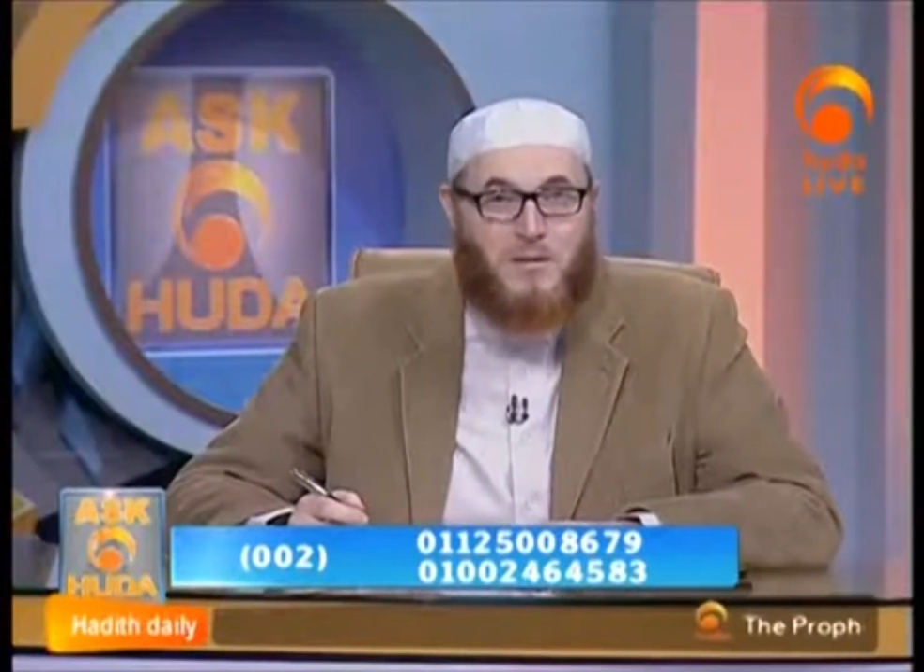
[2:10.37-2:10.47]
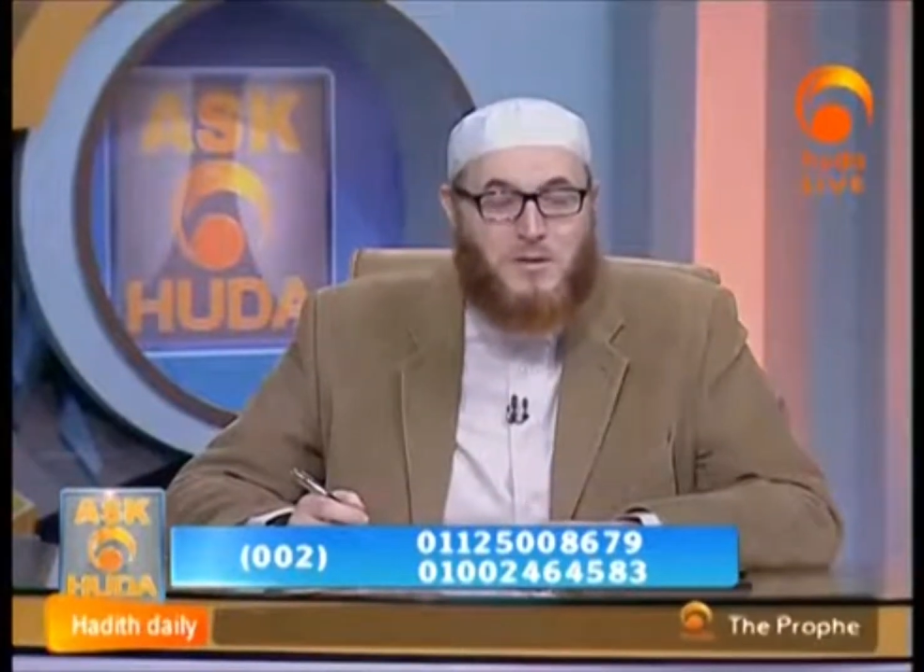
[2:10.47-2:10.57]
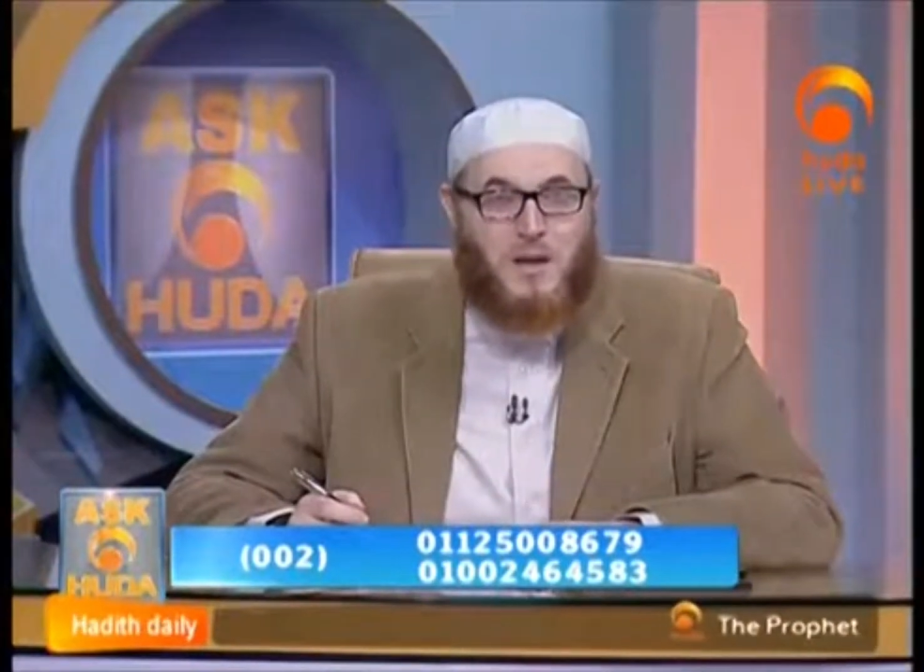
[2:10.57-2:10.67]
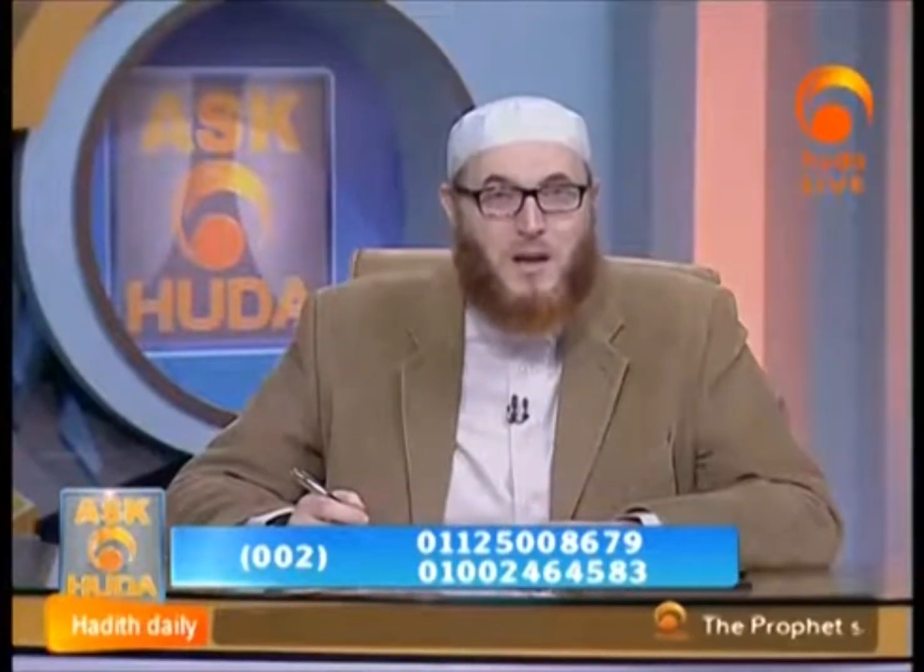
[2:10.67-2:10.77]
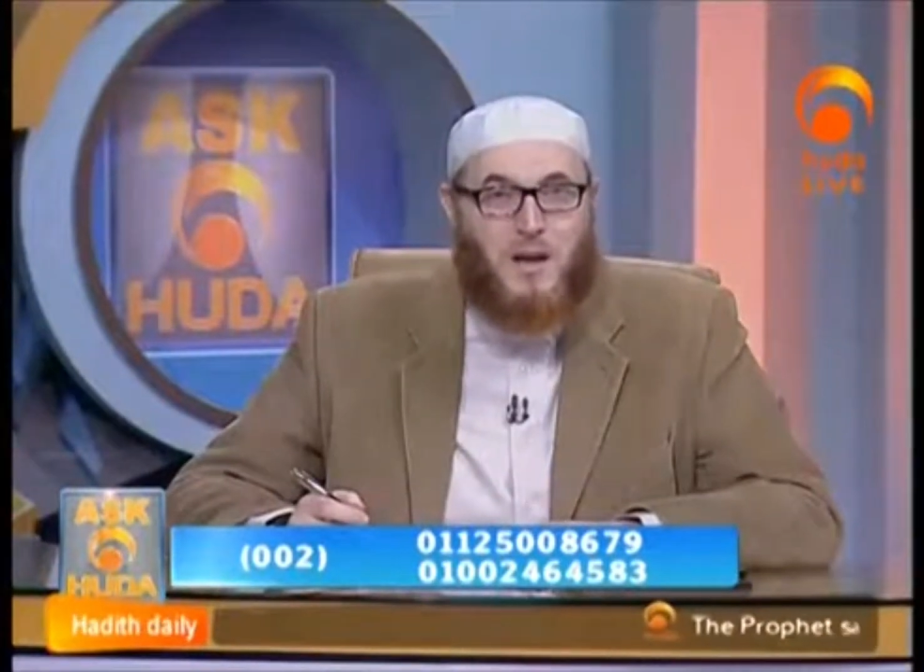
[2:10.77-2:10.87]

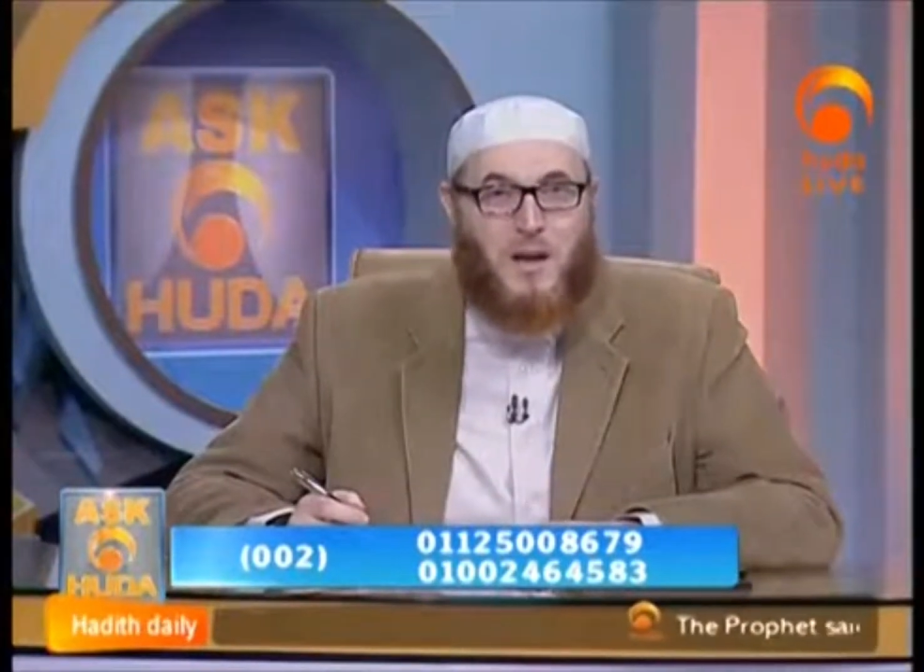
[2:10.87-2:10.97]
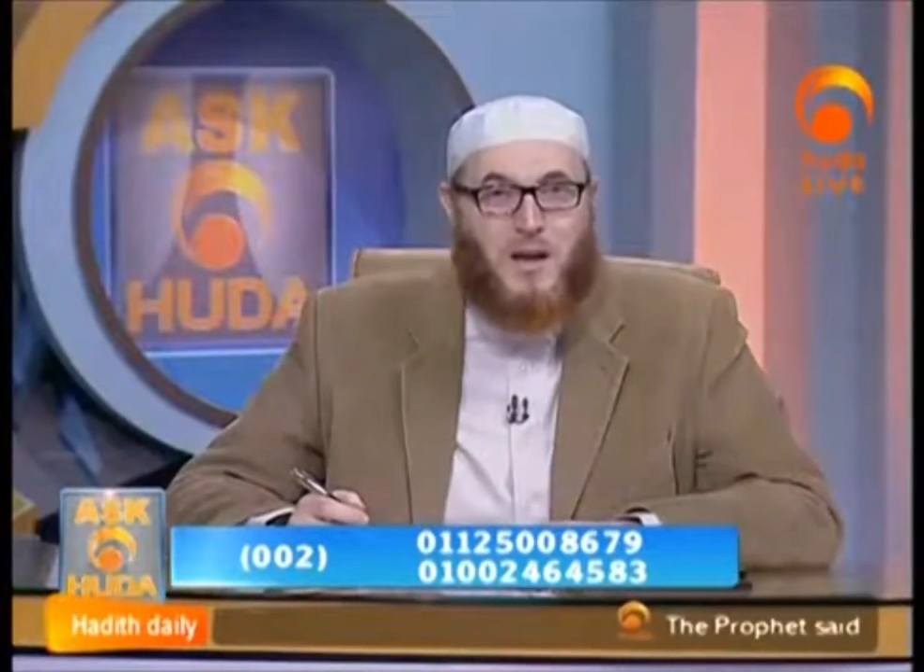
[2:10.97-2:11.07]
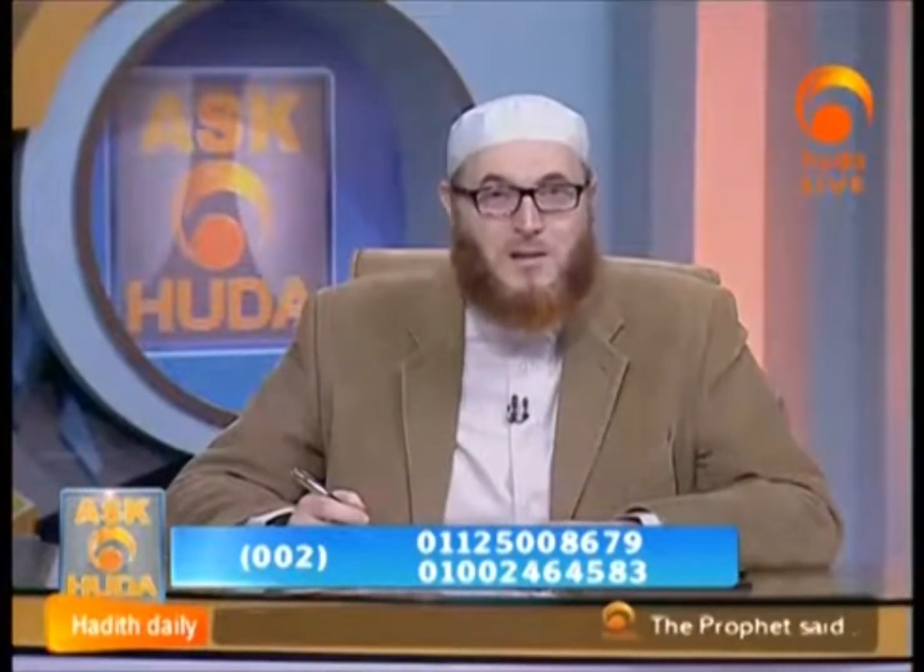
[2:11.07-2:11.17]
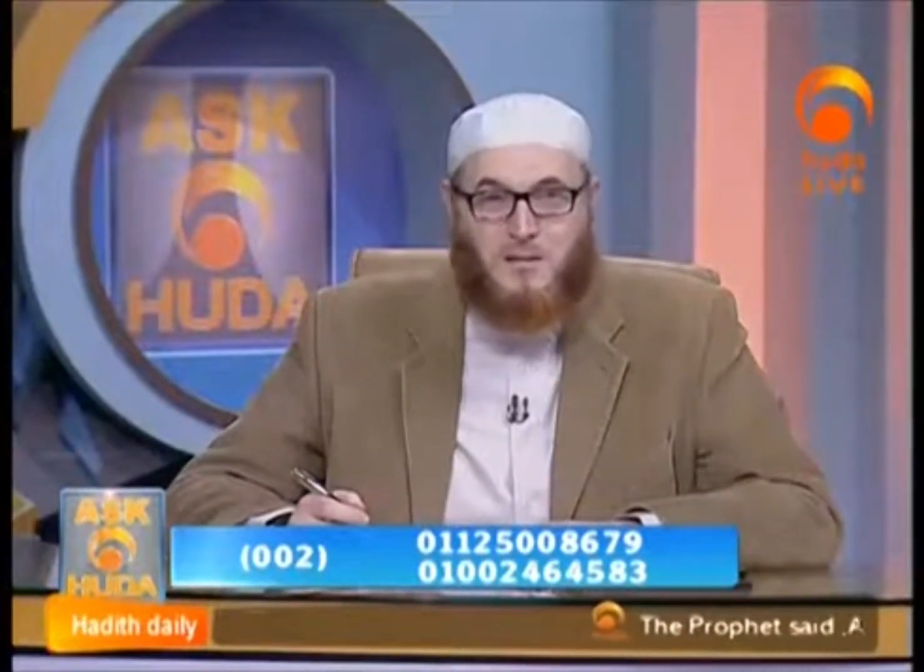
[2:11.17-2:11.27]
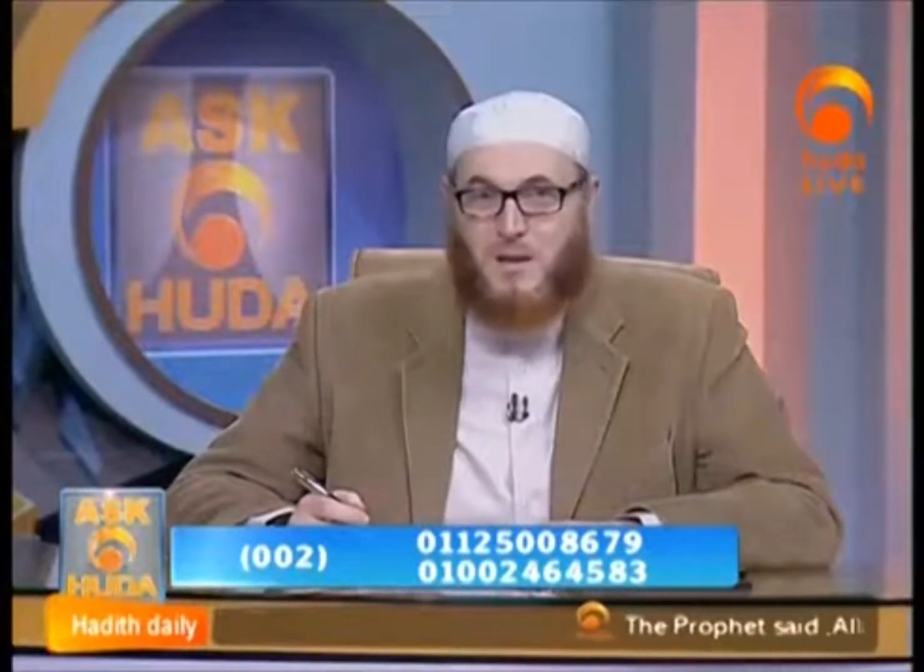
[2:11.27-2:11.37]
inshallah,
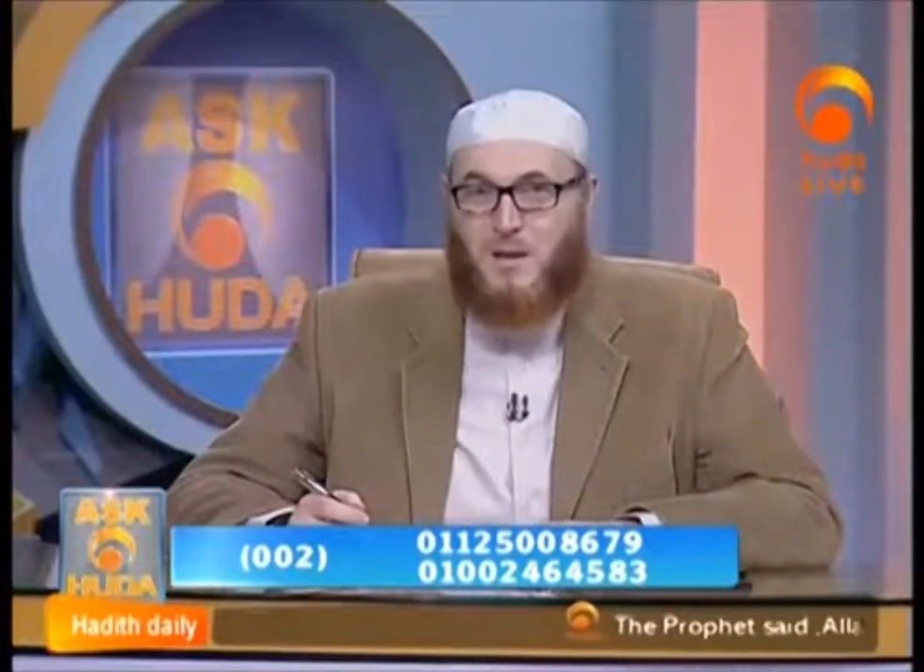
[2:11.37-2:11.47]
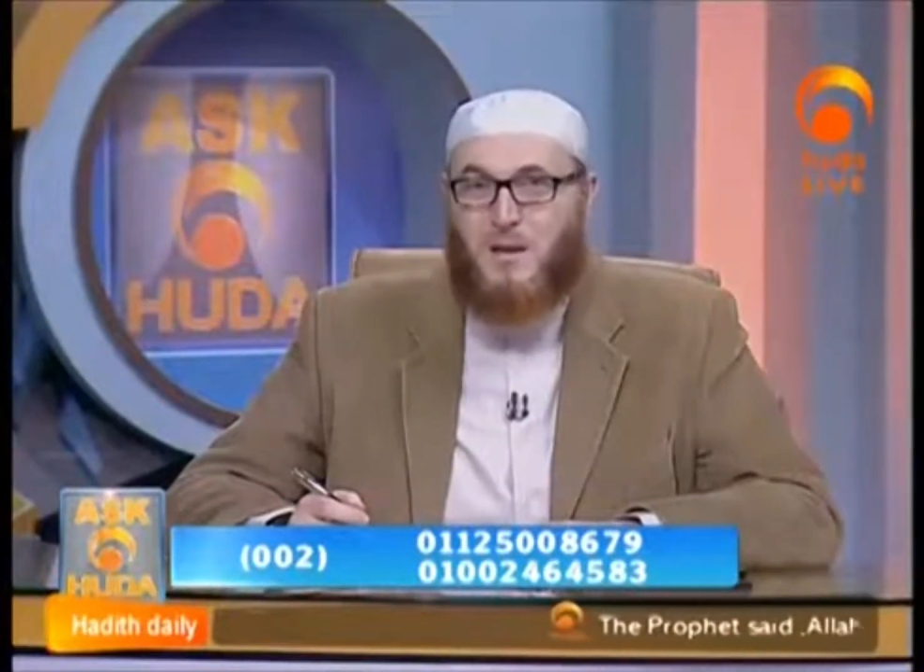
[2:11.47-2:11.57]
azza jal,